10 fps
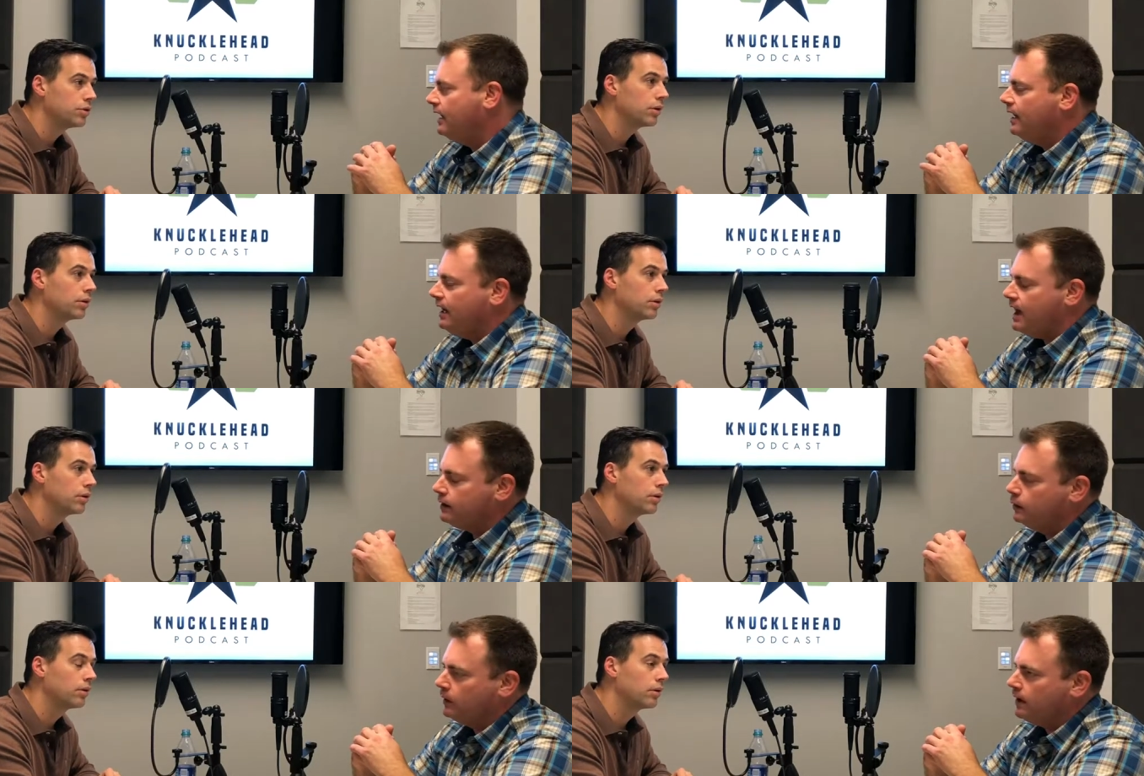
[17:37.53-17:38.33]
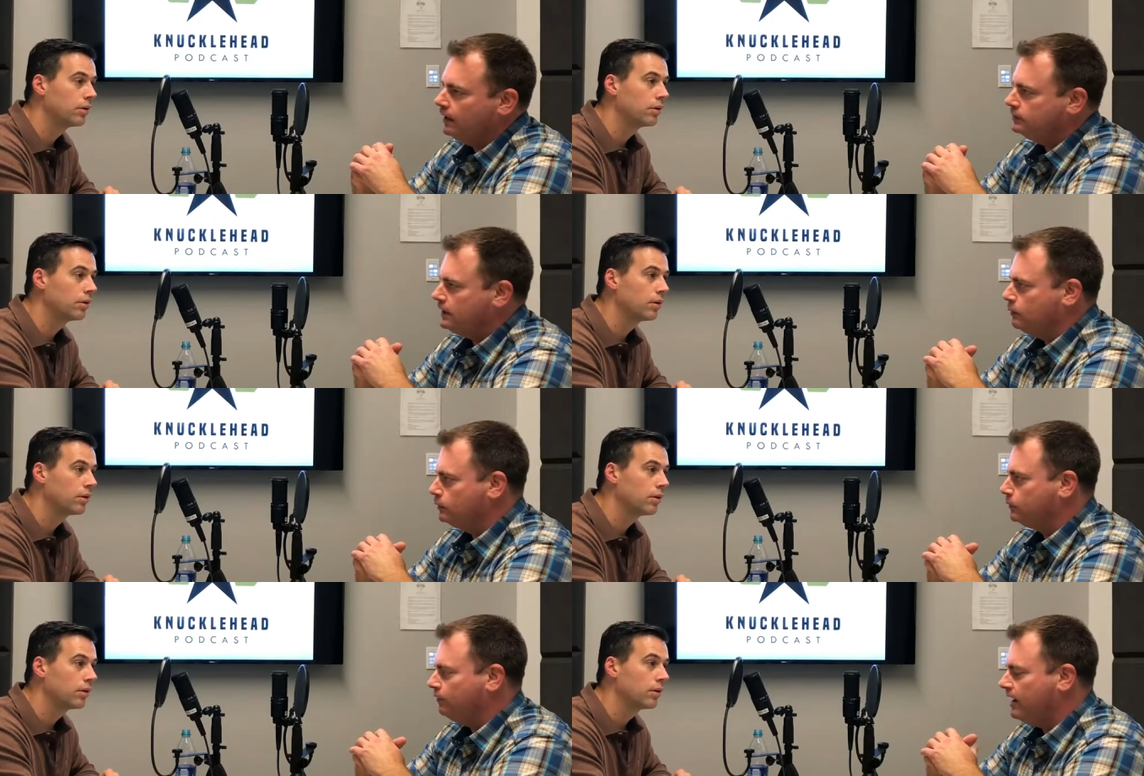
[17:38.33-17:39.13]
Speaker 1: Sure. I don't know what contractor
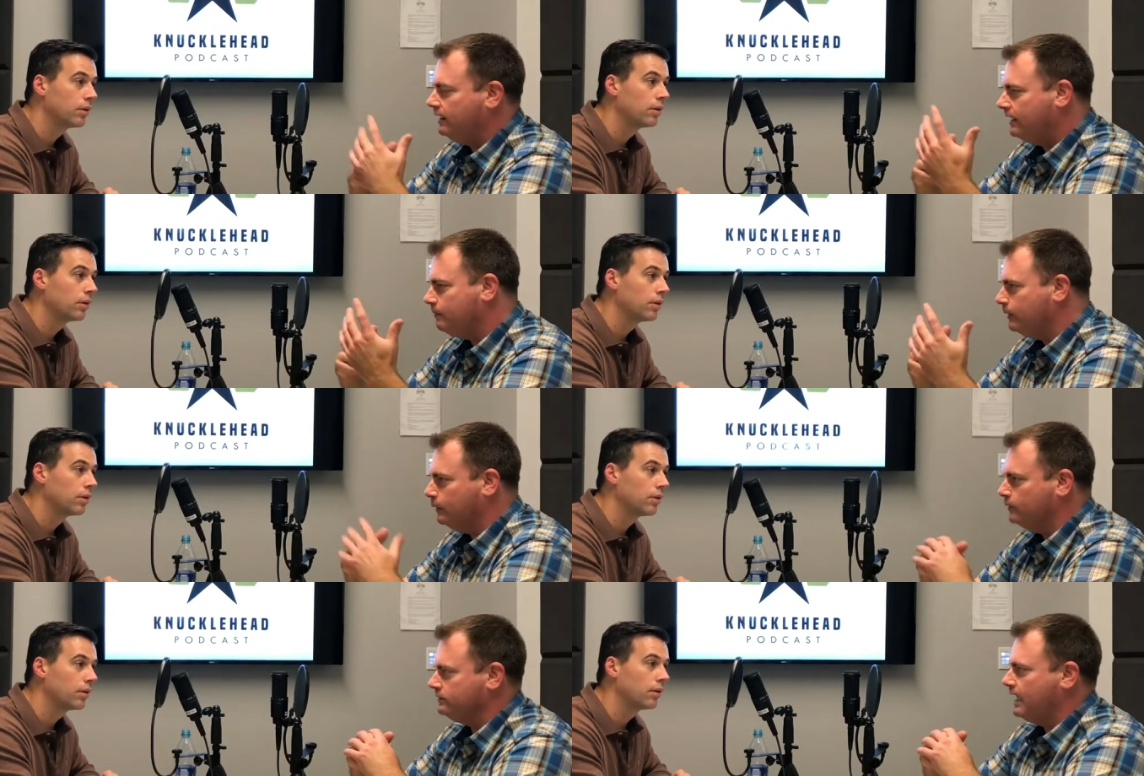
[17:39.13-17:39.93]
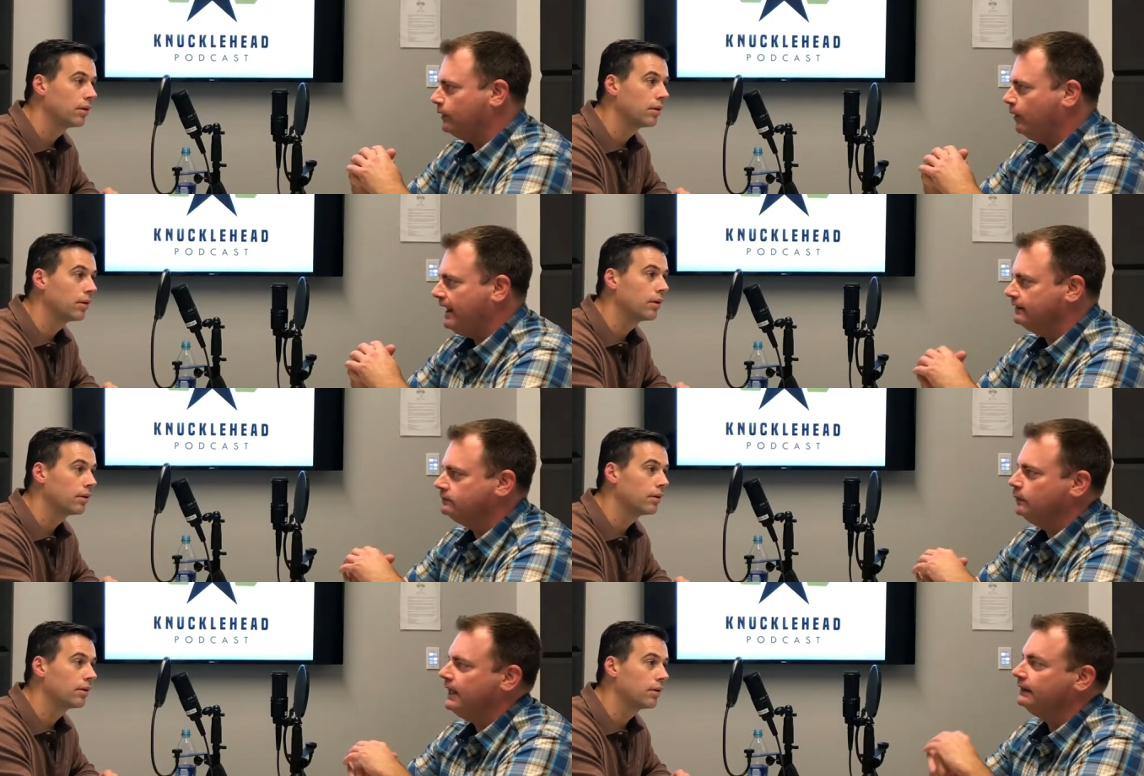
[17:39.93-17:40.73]
was providing it, but it wasn't that great.
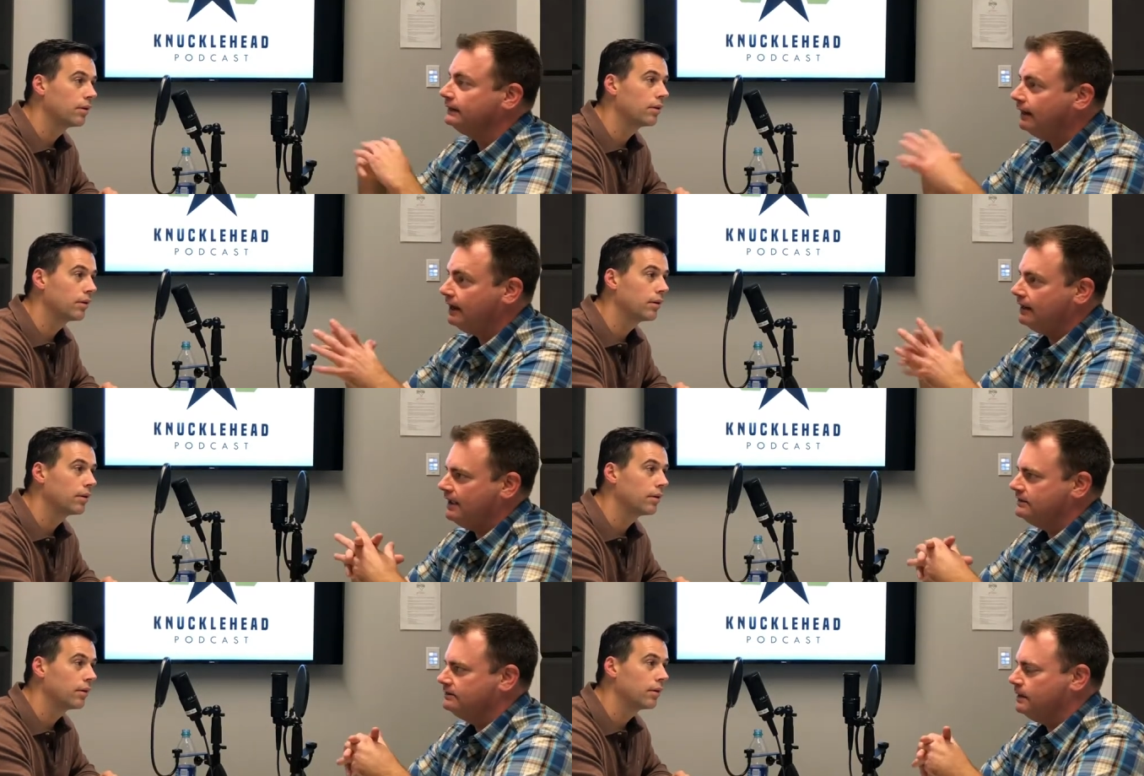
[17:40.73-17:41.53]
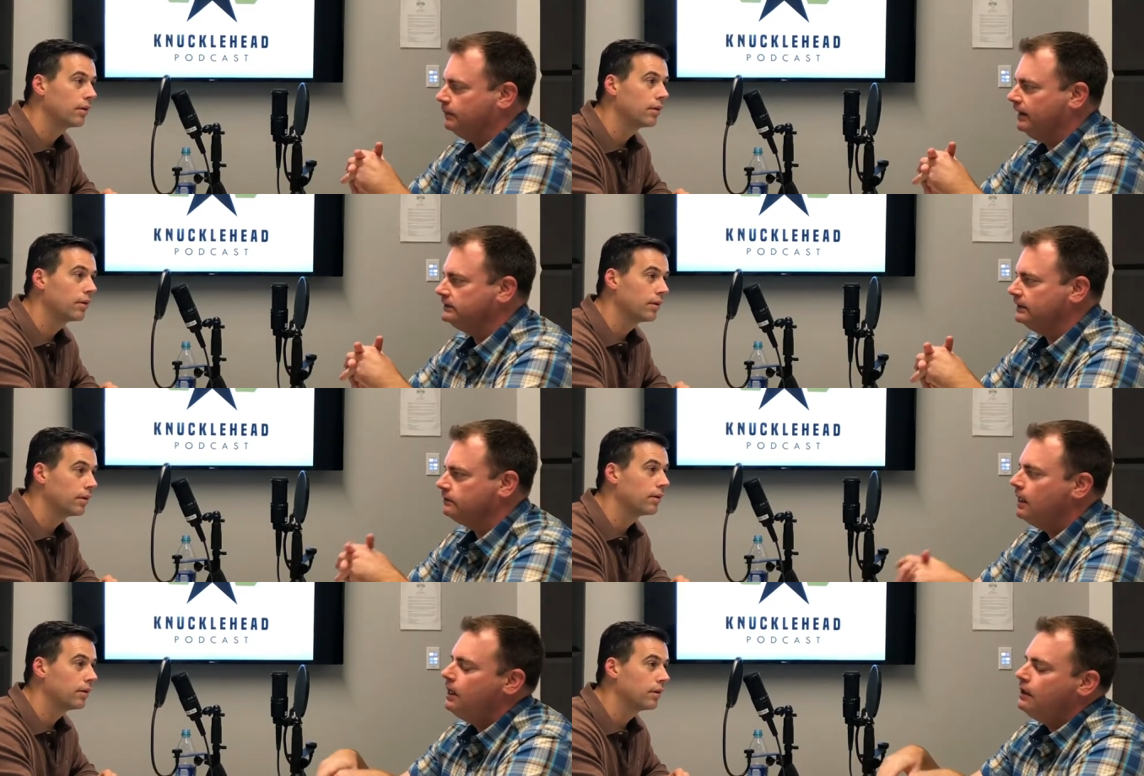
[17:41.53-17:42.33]
So we had a lot of case head
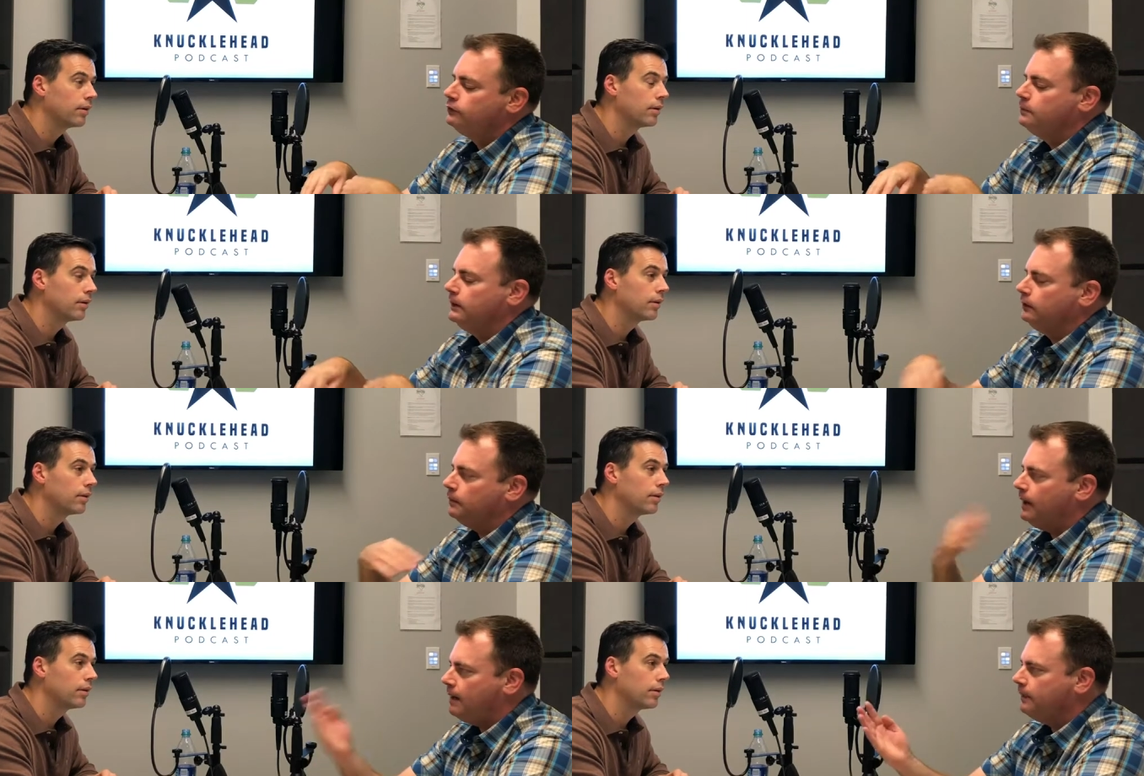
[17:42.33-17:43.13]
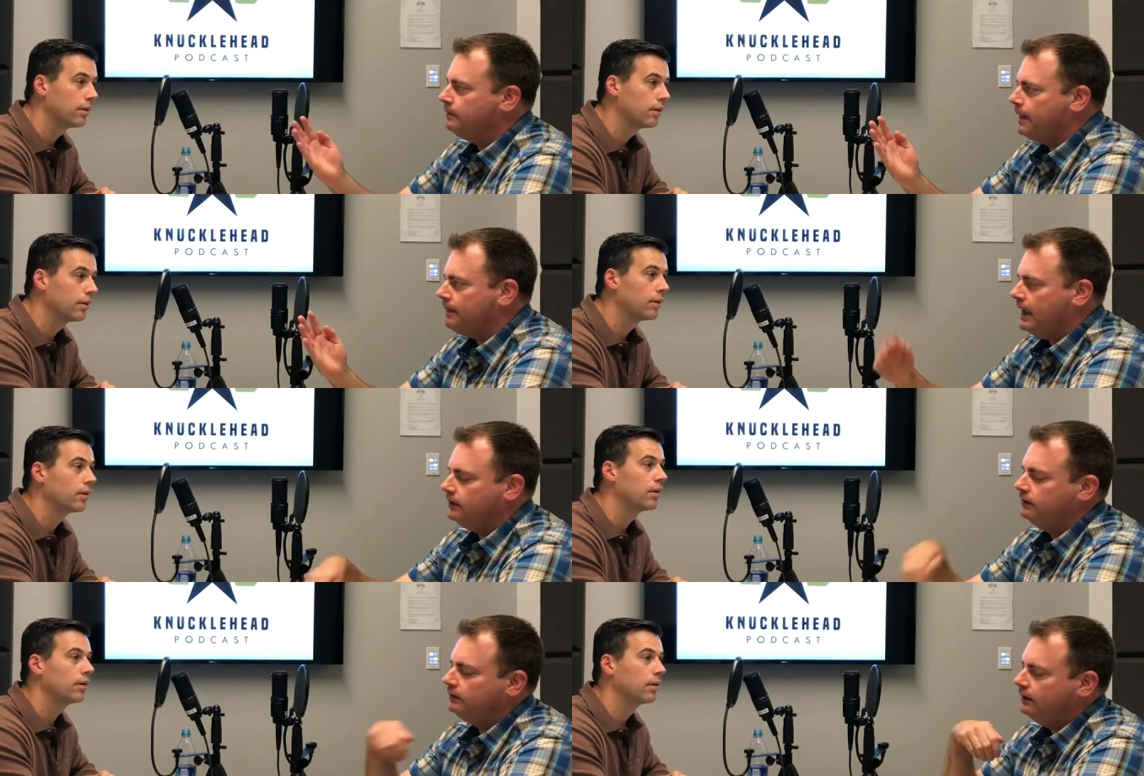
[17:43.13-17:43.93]
separations. So being able to pop up that
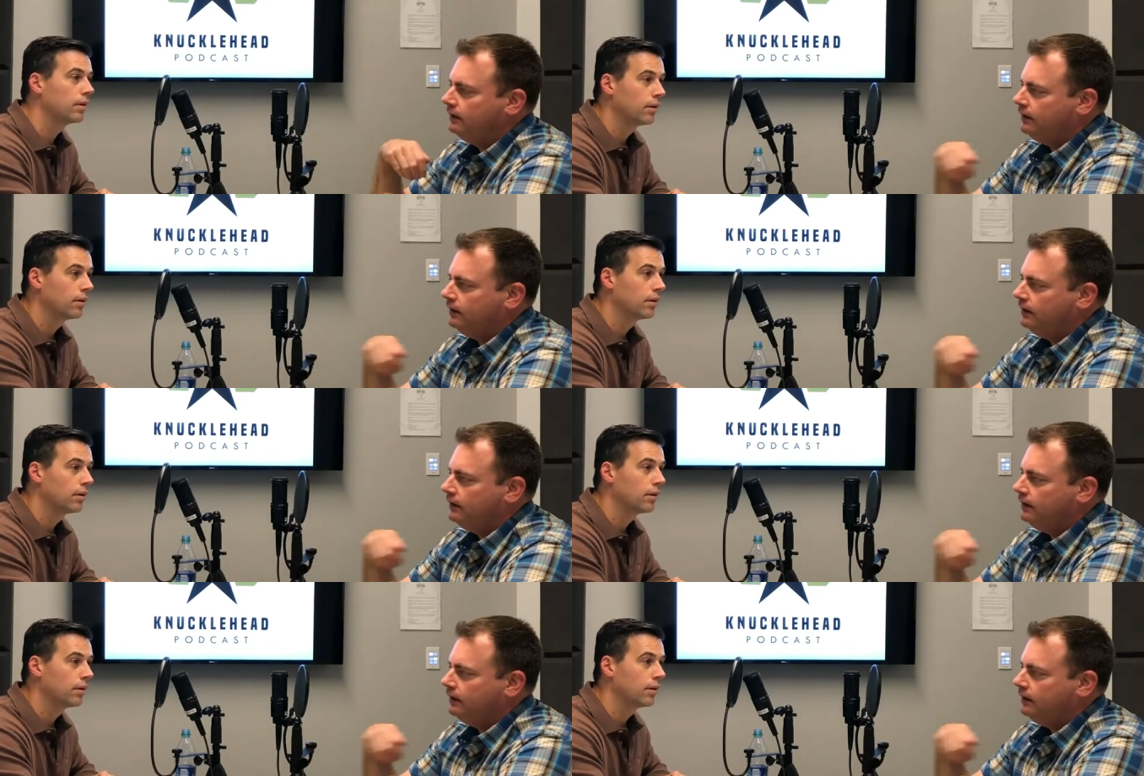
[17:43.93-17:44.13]
panel,